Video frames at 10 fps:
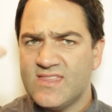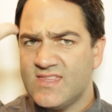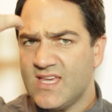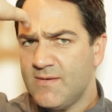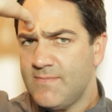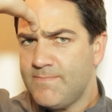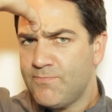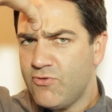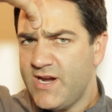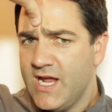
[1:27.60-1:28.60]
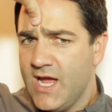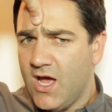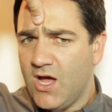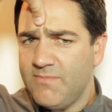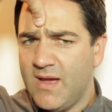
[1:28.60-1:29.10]
this thumbprint
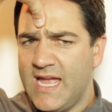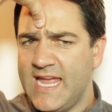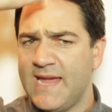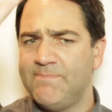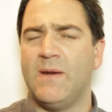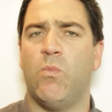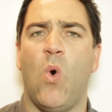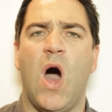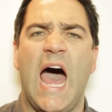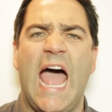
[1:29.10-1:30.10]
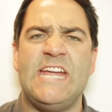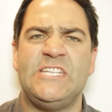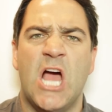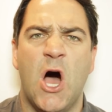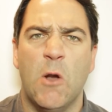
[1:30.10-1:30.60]
on my head, and
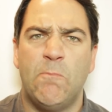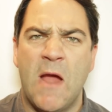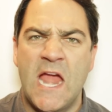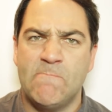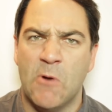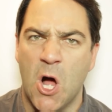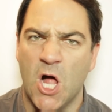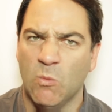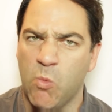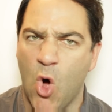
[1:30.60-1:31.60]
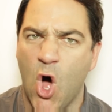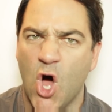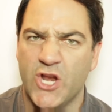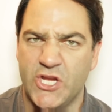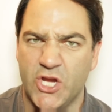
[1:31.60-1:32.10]
why don't people
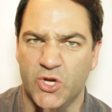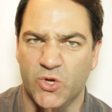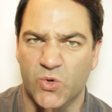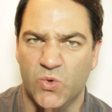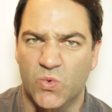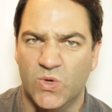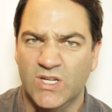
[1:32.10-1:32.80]
warn you?